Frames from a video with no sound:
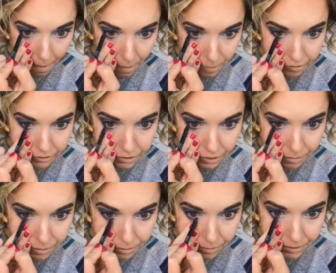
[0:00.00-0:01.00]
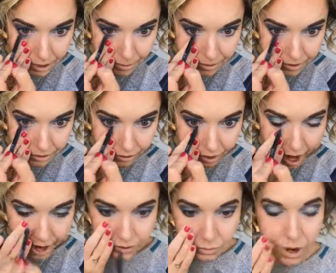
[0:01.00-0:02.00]
I've heard so many people tell me that their
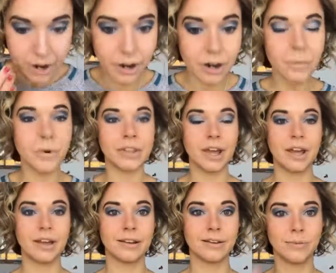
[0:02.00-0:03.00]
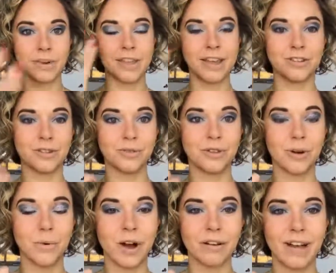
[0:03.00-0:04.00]
eyes water when they do their
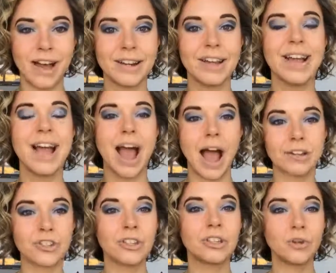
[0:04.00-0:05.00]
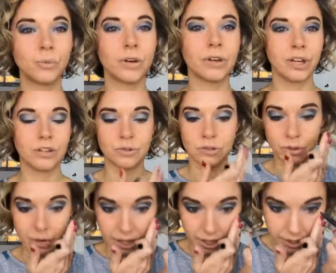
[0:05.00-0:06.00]
waterline. Actually, you will get used to
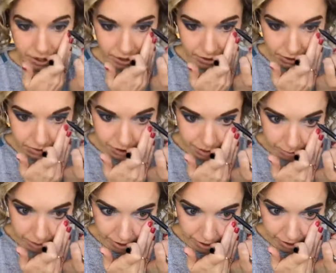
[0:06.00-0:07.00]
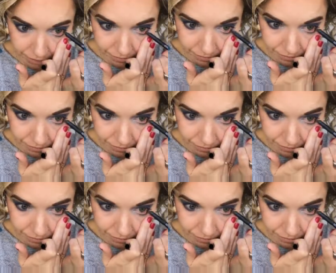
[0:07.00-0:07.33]
it. They'll stop watering